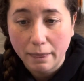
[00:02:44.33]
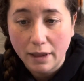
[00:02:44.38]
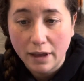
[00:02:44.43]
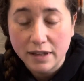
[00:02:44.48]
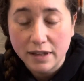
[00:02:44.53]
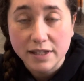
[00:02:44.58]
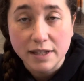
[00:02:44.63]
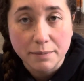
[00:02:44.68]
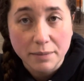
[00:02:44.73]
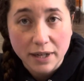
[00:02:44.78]

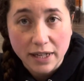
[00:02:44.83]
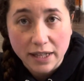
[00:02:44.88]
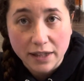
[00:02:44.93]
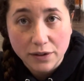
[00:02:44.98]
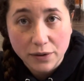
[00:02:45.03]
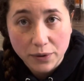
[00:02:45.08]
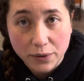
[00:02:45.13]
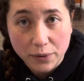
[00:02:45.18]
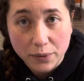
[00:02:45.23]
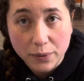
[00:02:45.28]
somebody
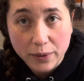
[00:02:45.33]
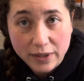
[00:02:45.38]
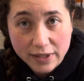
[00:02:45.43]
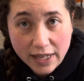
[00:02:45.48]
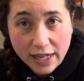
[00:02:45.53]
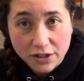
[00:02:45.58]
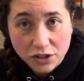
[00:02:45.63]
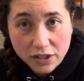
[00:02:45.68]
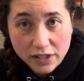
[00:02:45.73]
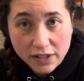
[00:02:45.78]
who is
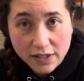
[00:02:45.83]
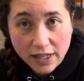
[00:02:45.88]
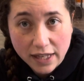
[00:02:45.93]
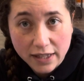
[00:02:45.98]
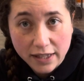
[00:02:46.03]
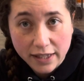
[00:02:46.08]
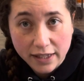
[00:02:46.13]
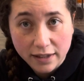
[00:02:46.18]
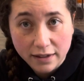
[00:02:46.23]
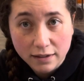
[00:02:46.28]
actually
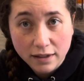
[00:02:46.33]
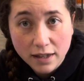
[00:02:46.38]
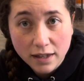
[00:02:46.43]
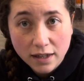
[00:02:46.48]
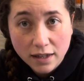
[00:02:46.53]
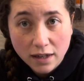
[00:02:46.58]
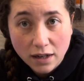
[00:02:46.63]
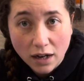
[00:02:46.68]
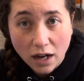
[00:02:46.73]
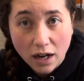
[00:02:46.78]
selling
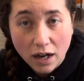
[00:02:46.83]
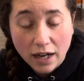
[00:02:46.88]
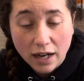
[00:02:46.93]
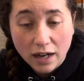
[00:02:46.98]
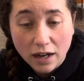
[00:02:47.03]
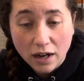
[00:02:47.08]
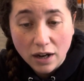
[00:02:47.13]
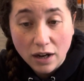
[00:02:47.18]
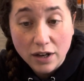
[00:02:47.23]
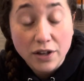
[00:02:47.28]

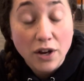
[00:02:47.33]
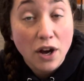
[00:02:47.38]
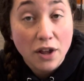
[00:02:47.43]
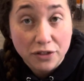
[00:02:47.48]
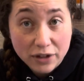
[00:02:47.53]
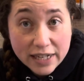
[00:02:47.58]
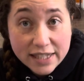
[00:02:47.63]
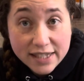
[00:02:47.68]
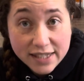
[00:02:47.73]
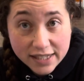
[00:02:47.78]
an
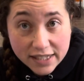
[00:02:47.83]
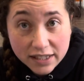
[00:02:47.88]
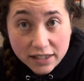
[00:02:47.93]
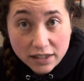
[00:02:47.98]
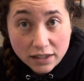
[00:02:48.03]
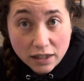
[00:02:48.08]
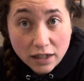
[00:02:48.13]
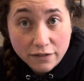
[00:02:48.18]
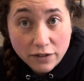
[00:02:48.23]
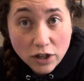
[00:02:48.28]
authorized
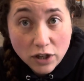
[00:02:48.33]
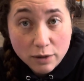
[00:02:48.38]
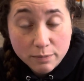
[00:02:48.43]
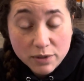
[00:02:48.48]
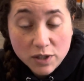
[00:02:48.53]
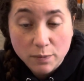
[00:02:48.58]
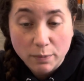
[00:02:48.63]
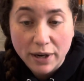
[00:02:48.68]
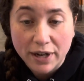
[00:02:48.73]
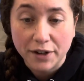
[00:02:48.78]
dealer of
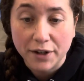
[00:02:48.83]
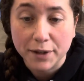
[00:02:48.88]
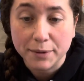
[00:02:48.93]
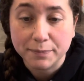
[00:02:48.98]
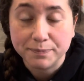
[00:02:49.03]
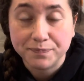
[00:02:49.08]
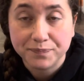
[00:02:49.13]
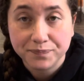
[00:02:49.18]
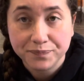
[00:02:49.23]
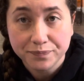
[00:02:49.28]

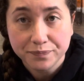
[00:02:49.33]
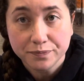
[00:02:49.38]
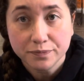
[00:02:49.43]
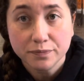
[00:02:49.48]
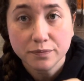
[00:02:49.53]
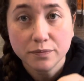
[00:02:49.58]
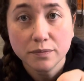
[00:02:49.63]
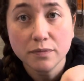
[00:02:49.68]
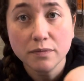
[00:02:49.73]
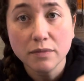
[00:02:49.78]
Hermsprenger.
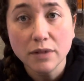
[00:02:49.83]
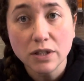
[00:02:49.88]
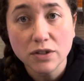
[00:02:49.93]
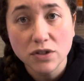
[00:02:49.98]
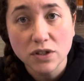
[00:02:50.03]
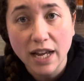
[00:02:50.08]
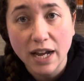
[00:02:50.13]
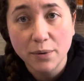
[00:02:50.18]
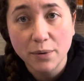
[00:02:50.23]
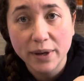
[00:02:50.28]

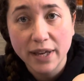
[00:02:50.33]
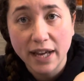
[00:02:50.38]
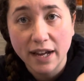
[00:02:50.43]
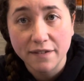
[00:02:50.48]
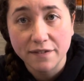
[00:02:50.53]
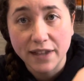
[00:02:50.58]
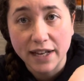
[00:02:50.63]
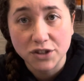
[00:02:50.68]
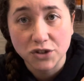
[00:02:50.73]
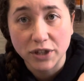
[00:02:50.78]
So now we
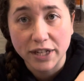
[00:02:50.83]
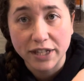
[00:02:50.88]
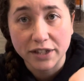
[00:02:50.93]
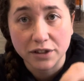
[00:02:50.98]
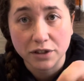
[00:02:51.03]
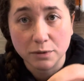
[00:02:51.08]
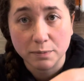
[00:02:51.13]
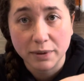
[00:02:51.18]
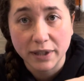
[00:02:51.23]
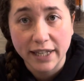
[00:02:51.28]
have that
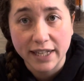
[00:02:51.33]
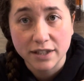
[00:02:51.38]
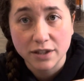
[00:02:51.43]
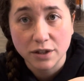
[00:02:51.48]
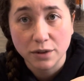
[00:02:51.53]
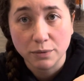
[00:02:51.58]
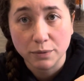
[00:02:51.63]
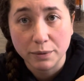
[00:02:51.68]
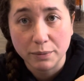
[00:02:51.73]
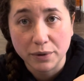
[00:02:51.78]
tracheal plate
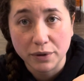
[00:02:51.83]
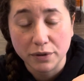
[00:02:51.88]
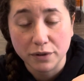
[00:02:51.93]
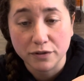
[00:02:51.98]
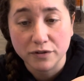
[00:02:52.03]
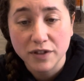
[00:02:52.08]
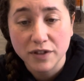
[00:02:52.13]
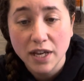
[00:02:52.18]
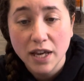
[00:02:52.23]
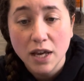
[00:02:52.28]

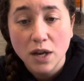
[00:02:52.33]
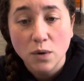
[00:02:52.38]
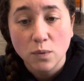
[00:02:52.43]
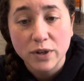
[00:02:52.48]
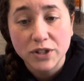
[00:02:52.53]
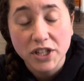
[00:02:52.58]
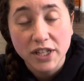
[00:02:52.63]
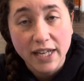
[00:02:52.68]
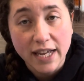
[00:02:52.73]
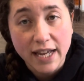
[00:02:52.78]
removed,
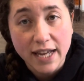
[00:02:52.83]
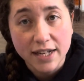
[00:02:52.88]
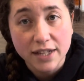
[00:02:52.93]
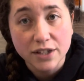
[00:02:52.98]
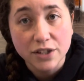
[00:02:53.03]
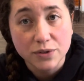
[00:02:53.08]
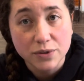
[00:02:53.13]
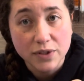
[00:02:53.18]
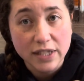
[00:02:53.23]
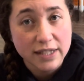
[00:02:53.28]
which again,
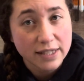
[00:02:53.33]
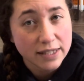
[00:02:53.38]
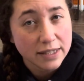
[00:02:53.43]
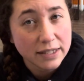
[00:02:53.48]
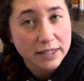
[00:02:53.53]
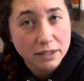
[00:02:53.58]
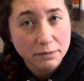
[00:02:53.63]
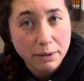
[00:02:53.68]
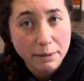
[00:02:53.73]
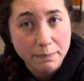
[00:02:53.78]
it's a
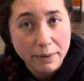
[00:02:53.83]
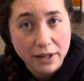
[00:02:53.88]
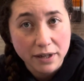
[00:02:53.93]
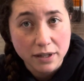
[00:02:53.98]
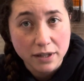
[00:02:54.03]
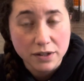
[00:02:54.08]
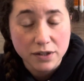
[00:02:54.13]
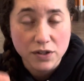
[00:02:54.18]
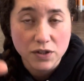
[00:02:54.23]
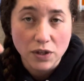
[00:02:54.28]
little bit
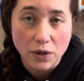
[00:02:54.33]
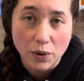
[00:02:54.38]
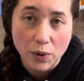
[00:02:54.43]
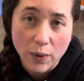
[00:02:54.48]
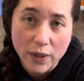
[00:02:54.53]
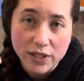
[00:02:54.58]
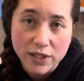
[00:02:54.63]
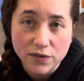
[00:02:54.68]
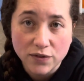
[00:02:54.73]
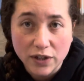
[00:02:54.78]
bigger.
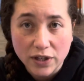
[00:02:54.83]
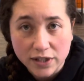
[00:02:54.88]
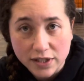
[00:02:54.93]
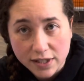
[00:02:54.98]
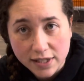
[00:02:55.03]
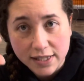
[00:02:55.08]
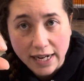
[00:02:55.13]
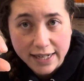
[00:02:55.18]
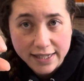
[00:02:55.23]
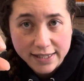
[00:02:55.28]
So as far
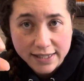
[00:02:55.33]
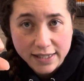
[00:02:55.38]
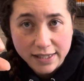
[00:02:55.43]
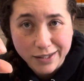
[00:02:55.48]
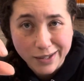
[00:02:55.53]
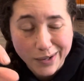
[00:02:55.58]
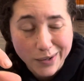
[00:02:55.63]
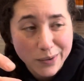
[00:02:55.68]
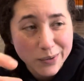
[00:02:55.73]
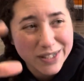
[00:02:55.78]
as sizing
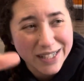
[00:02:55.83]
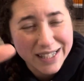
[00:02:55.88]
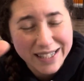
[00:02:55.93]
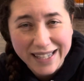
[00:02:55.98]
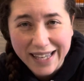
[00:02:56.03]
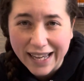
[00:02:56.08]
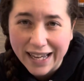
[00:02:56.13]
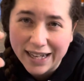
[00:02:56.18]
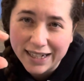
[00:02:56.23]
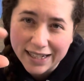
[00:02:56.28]
goes, it
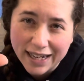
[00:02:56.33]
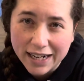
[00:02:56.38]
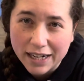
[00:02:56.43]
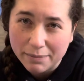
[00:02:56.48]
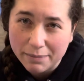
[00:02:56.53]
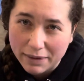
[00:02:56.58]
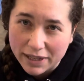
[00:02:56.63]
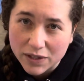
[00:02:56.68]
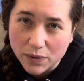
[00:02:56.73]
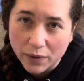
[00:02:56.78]
can kind
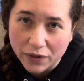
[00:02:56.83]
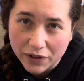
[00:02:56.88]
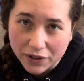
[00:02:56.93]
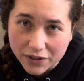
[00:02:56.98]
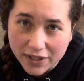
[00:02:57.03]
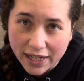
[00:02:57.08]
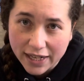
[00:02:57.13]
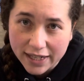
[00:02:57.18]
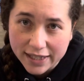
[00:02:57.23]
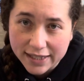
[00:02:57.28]
of mess with your
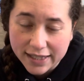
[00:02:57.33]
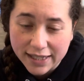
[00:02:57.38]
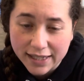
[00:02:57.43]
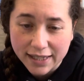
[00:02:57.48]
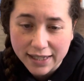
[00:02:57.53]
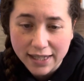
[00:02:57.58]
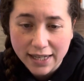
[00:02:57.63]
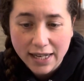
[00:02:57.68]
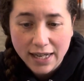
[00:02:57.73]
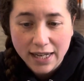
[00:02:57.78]

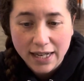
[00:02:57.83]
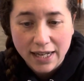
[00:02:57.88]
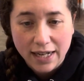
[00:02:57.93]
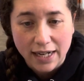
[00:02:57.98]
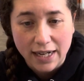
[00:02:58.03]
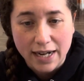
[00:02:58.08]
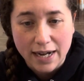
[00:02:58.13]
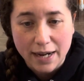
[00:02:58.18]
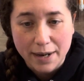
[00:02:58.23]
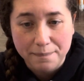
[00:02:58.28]
sizing,
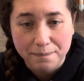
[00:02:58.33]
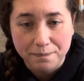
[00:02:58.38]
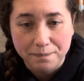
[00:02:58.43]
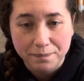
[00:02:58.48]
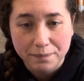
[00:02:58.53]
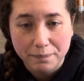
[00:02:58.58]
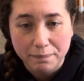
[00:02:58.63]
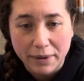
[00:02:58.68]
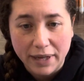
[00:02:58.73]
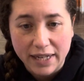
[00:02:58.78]

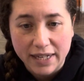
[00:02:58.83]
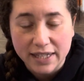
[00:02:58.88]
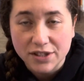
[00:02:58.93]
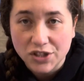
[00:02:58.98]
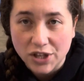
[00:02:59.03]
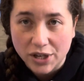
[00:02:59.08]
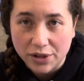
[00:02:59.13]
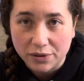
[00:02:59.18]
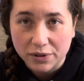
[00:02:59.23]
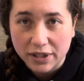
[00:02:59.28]
but it
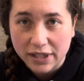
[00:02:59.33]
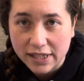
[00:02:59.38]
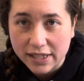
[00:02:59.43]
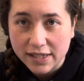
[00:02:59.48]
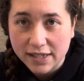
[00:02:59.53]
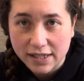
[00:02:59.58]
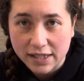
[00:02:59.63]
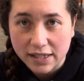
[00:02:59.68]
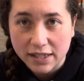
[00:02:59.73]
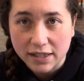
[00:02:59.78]
generally is
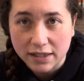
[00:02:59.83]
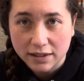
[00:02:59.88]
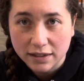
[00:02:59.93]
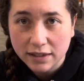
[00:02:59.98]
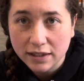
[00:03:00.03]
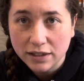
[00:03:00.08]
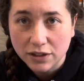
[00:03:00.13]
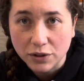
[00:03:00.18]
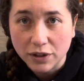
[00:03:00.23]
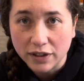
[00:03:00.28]

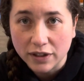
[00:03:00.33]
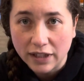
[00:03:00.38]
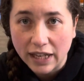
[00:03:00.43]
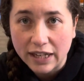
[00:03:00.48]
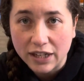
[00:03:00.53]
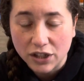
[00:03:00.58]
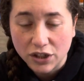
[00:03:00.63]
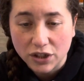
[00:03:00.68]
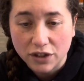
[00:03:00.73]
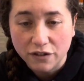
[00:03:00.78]
still, you can
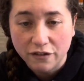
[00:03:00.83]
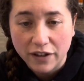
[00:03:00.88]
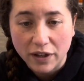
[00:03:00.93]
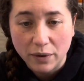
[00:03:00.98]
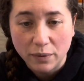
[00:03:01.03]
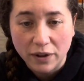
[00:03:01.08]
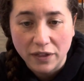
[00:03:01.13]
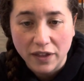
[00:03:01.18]
get a good fit with